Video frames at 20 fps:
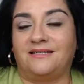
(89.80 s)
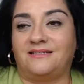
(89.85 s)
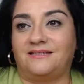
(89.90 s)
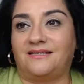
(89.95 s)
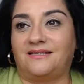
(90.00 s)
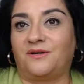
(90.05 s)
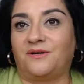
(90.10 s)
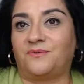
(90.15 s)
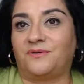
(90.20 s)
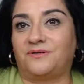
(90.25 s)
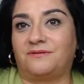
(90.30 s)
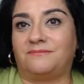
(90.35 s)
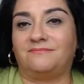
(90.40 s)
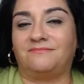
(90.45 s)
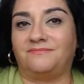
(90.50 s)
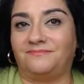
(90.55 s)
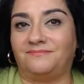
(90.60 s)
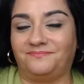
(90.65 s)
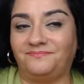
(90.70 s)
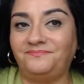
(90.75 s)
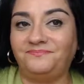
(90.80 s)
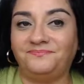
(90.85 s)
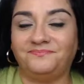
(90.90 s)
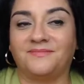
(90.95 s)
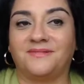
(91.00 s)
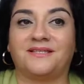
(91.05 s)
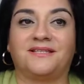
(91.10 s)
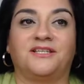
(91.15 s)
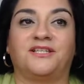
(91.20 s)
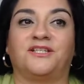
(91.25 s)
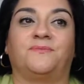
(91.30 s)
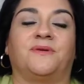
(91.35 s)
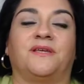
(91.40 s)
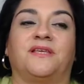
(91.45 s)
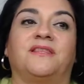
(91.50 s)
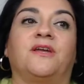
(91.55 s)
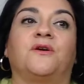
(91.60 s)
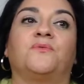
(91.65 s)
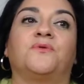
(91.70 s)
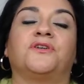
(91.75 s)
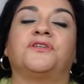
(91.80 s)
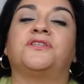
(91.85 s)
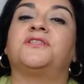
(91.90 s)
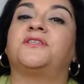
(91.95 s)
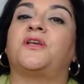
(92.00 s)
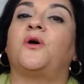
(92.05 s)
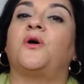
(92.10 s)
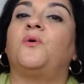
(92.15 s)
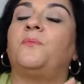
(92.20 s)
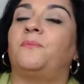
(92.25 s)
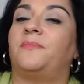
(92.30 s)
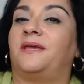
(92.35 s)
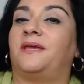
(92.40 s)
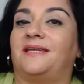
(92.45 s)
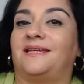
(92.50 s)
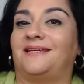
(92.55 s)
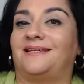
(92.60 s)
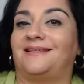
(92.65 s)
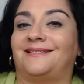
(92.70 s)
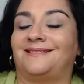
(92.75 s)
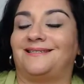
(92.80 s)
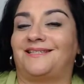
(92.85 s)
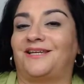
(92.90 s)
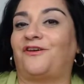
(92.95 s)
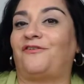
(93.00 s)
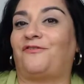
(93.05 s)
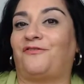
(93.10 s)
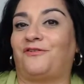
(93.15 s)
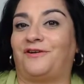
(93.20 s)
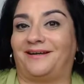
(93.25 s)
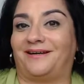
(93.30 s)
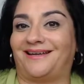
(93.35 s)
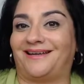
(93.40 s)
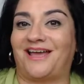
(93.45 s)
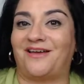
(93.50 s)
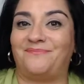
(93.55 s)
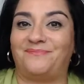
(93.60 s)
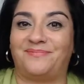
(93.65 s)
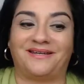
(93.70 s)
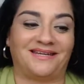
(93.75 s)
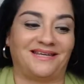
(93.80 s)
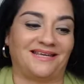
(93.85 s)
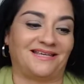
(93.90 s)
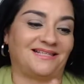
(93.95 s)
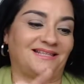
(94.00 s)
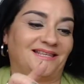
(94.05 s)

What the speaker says: there were, excuse me, there were so many different companies.